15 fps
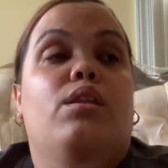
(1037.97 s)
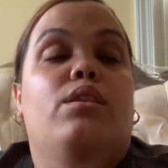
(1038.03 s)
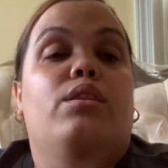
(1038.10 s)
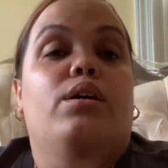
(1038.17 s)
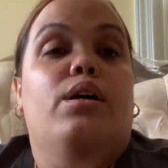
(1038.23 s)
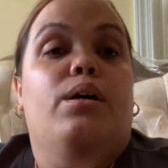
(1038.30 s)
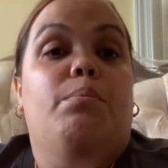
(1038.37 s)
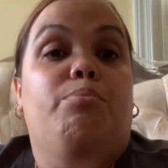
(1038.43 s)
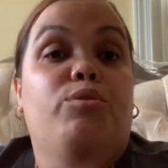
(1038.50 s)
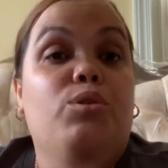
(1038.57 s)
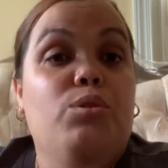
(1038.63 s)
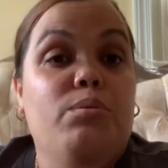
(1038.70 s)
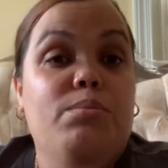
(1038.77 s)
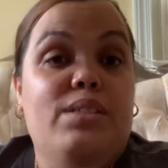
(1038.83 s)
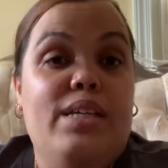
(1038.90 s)
the
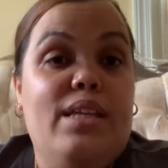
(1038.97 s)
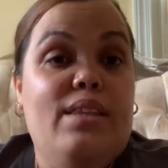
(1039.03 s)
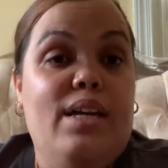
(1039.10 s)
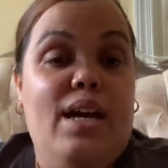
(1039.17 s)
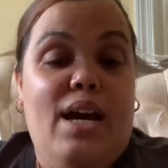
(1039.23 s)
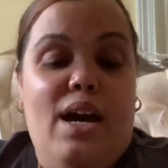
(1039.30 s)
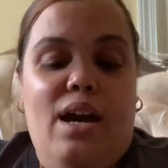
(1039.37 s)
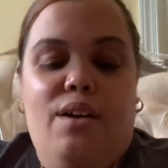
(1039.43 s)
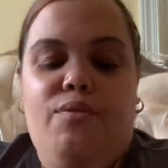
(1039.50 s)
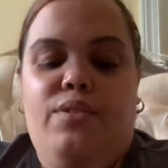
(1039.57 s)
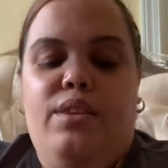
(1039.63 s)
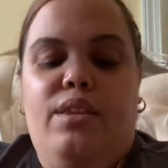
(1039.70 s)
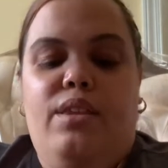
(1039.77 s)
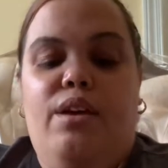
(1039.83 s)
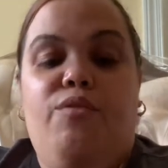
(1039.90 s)
brooms that they have,
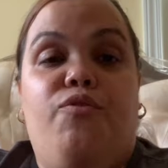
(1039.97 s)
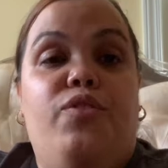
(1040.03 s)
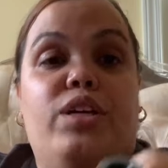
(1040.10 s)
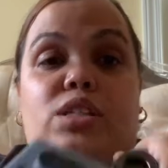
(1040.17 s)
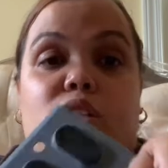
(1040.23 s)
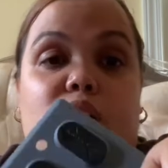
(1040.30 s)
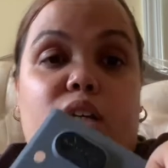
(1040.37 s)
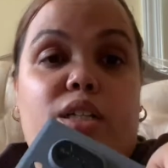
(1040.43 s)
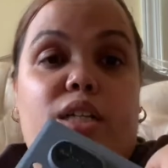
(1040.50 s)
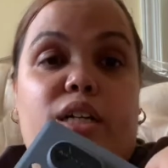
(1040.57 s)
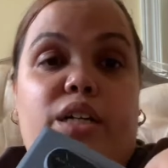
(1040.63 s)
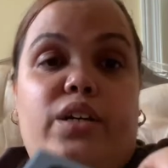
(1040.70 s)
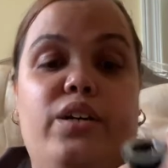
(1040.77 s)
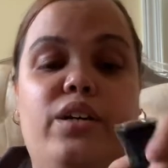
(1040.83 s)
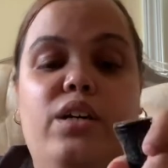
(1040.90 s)
it fits on
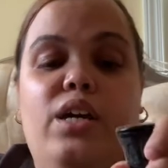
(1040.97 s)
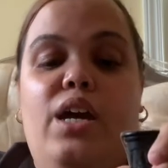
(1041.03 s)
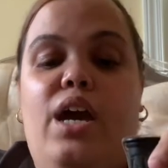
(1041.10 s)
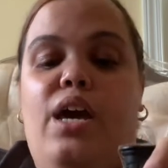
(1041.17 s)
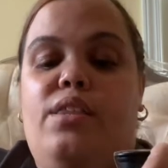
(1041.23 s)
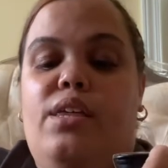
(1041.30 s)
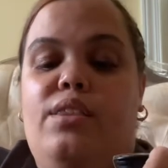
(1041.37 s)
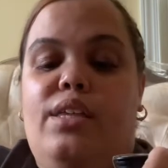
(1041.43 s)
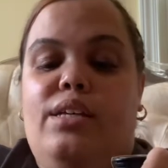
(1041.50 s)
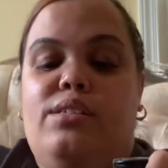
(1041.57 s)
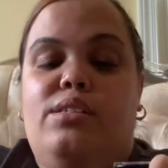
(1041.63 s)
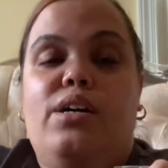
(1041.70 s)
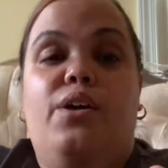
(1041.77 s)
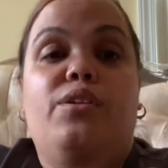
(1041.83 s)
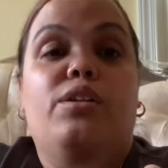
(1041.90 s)
here. And then they
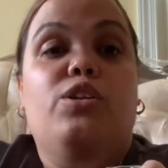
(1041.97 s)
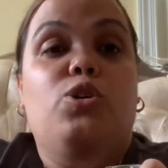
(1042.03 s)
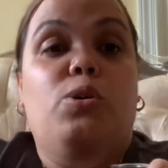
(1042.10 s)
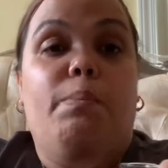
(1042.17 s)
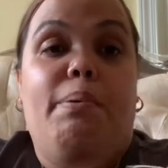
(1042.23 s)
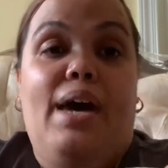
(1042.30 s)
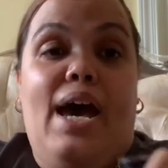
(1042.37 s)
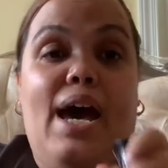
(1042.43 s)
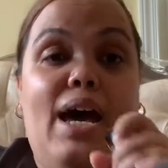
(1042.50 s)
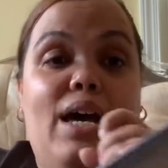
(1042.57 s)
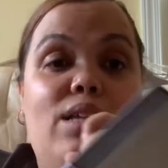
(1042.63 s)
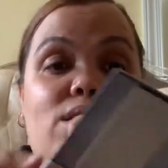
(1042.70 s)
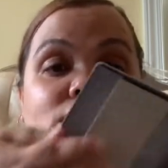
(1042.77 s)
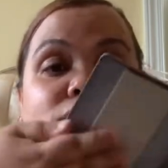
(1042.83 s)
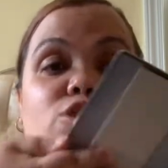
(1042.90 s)
sell the little
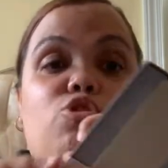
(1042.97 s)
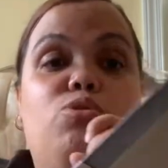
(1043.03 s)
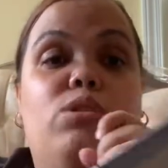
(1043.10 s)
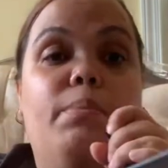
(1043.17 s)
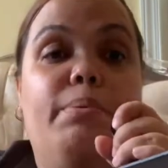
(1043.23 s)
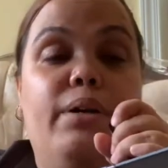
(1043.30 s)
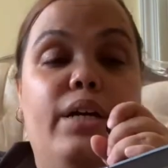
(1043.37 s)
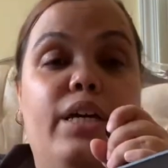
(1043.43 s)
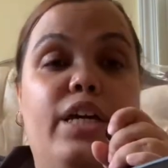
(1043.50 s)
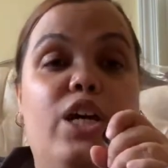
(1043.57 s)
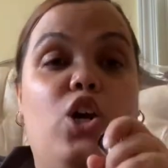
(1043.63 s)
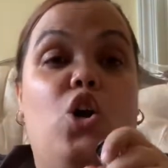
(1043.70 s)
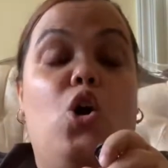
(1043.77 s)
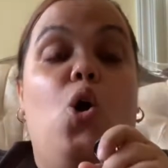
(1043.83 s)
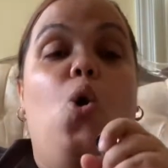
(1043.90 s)
pads that you can put
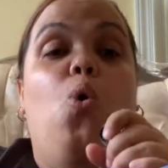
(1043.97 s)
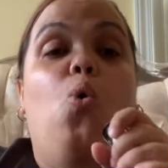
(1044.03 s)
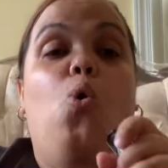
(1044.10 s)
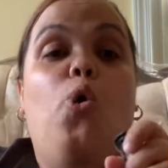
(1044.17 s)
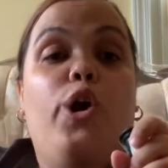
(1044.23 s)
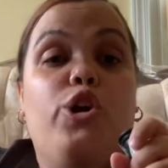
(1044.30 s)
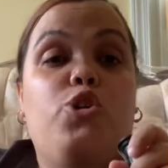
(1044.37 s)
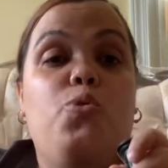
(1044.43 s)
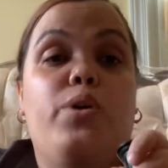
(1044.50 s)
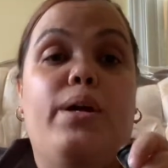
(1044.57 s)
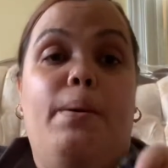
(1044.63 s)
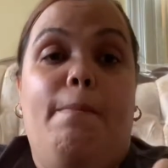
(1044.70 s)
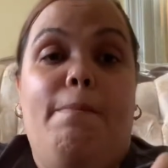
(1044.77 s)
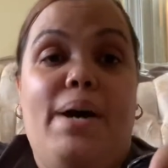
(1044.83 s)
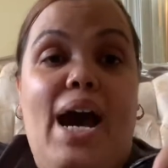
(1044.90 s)
here. Or you
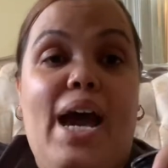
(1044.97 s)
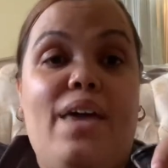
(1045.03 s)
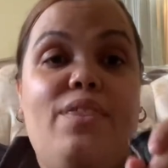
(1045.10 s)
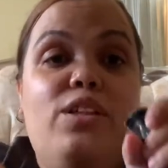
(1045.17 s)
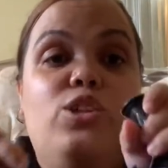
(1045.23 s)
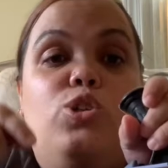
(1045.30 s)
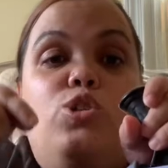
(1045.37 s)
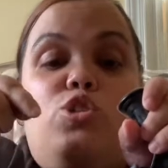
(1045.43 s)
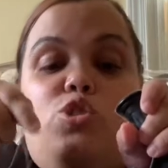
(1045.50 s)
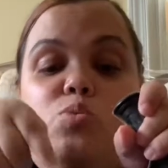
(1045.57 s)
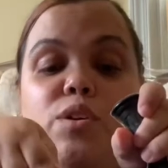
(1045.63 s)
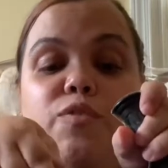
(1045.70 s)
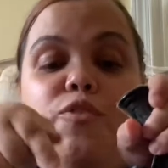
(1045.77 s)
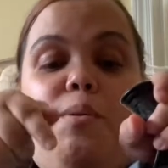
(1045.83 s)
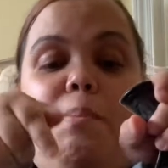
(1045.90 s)
can buy the little
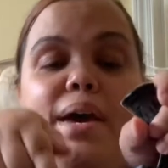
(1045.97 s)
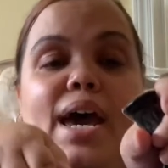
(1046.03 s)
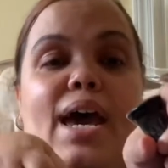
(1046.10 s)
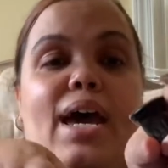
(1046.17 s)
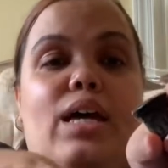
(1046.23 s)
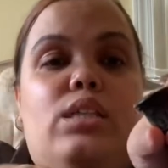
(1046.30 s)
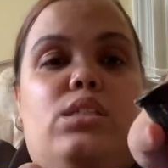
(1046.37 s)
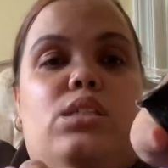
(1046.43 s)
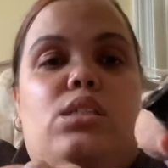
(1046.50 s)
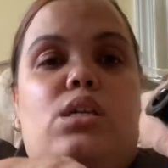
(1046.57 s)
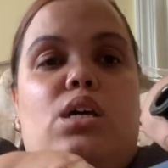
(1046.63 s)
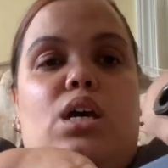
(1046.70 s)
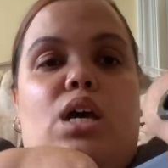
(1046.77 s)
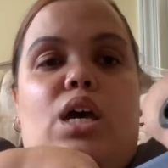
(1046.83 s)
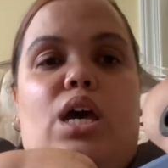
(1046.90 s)
Swiffer pads
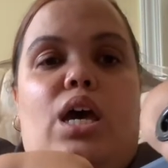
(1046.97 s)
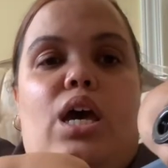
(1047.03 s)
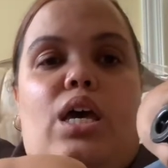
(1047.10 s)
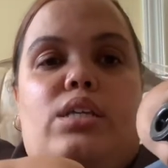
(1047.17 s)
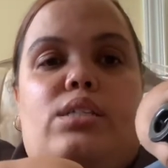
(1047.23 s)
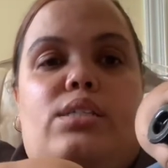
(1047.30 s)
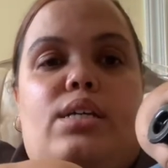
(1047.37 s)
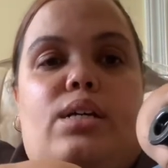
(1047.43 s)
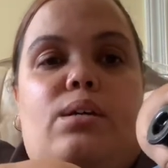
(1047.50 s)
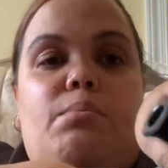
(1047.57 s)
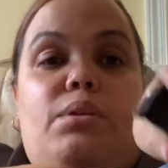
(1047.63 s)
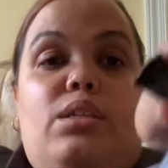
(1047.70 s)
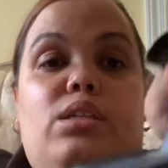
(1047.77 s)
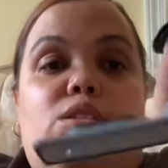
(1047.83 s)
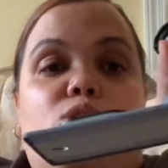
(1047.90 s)
and stick them
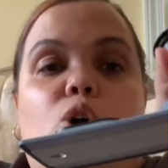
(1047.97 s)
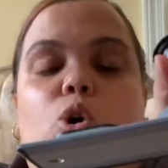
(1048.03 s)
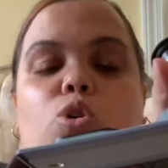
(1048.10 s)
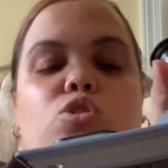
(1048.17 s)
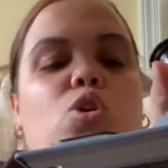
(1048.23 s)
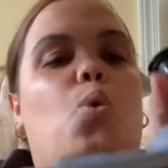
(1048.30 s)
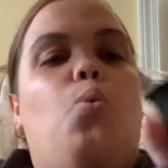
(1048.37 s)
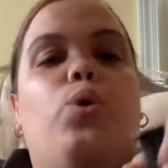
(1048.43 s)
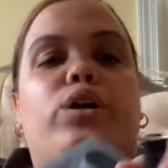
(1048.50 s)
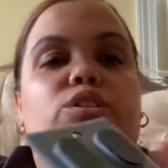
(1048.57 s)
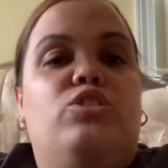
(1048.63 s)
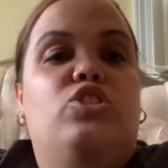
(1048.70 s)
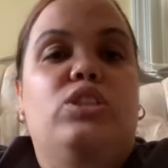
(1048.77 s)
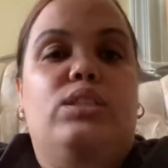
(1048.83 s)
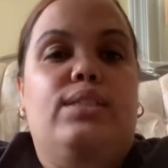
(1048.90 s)
in these holes. Works
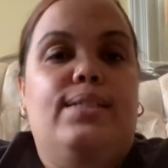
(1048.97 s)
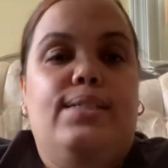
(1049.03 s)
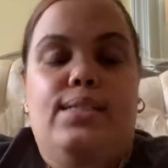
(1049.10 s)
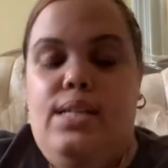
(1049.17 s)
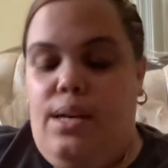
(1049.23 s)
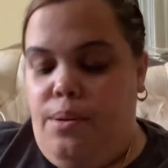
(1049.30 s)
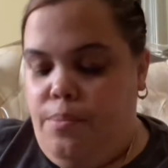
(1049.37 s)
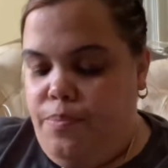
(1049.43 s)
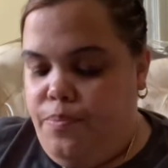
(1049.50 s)
just the same.